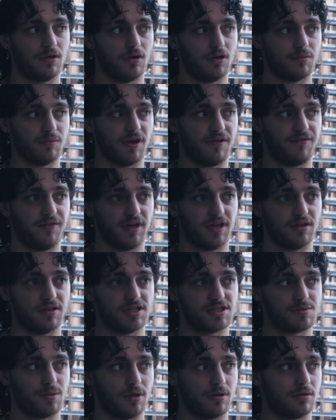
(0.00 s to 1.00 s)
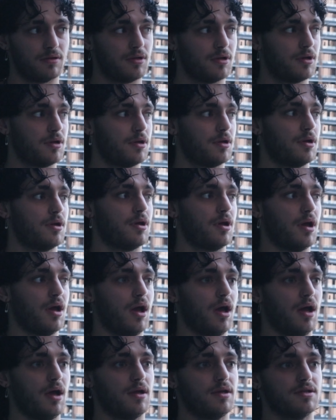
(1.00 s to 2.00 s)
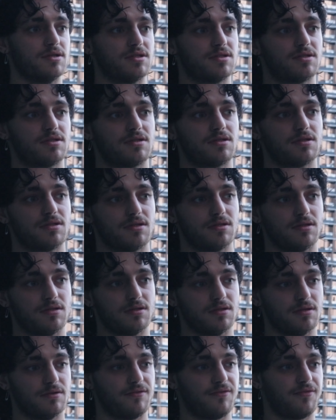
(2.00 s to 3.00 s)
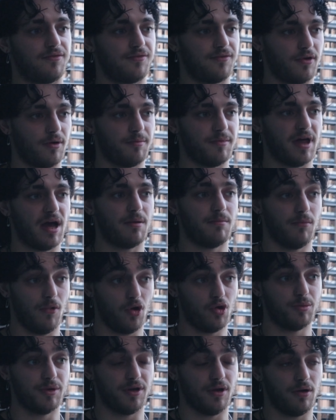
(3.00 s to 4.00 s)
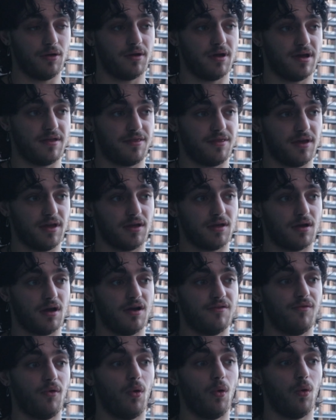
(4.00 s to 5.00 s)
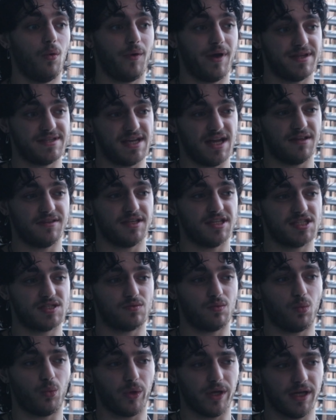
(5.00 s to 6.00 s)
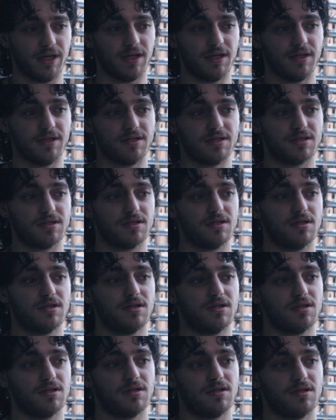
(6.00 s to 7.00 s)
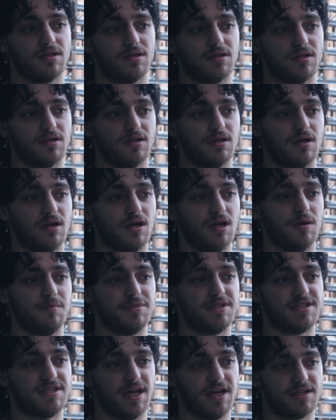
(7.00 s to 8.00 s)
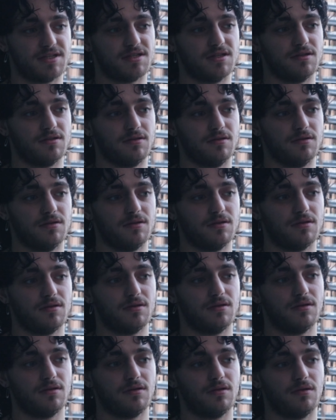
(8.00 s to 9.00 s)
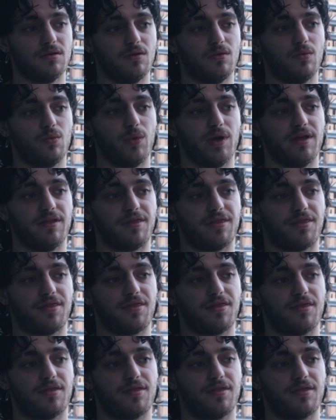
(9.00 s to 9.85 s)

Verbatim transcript: on my finger this one. And from that moment on, I think I've always had this weird obsession with